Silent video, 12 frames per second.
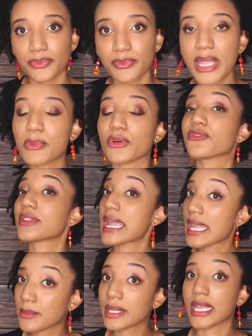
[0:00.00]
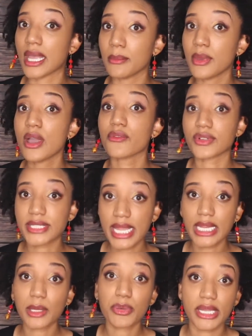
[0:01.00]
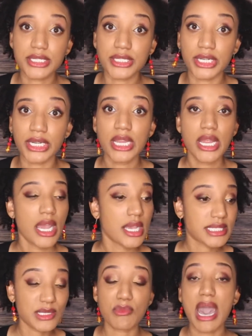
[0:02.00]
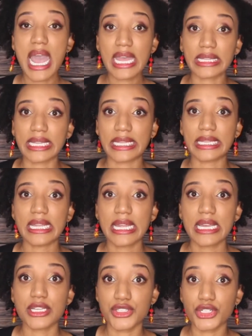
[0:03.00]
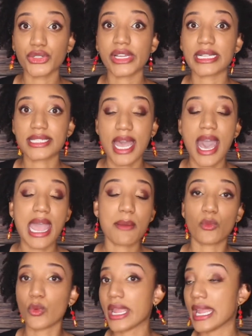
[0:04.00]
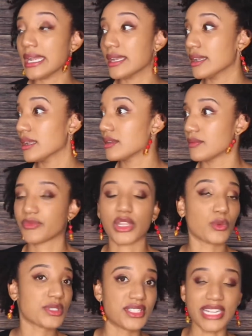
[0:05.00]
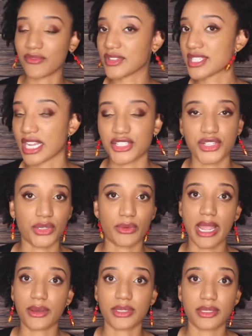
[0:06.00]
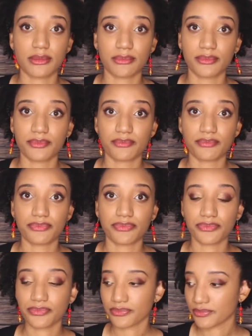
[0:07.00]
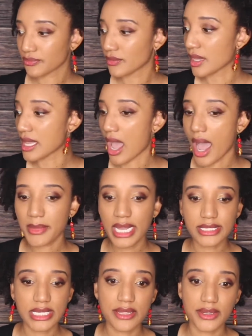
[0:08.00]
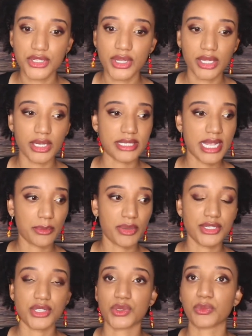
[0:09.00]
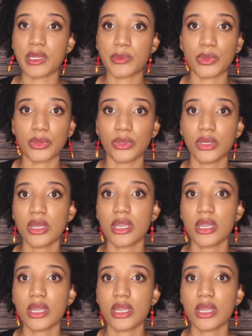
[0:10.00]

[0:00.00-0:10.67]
People flamed him for taking a picture, smiling during a time when there was devastation around. Now, I'm not saying that you're not going to take pictures of people